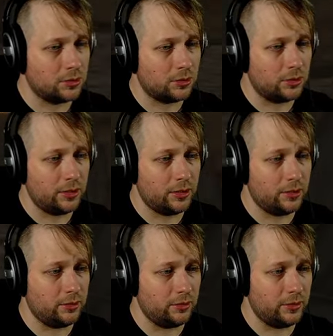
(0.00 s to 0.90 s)
Oh,
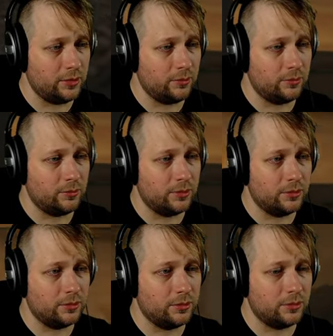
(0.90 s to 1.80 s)
hell yeah. Oh,
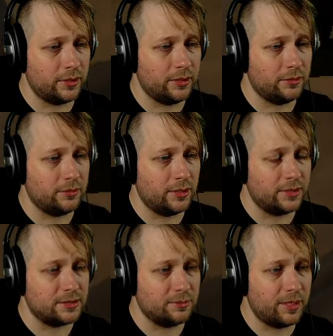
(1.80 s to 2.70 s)
we're okay.
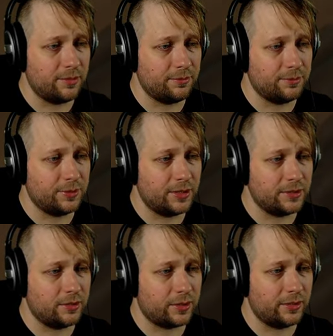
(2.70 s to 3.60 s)
That's the map. That
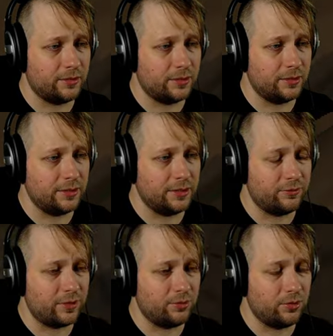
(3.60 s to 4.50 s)
Okay, I need to
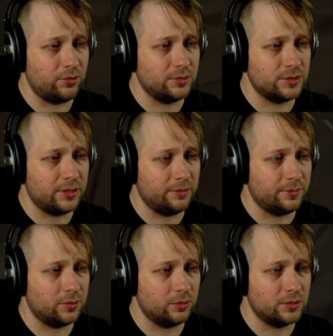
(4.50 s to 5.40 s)
grab those. Yep,
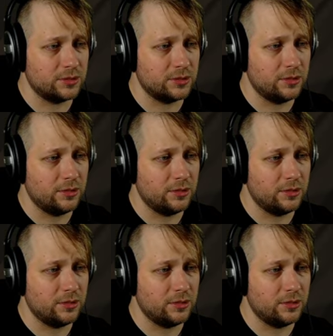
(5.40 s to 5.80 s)
of course.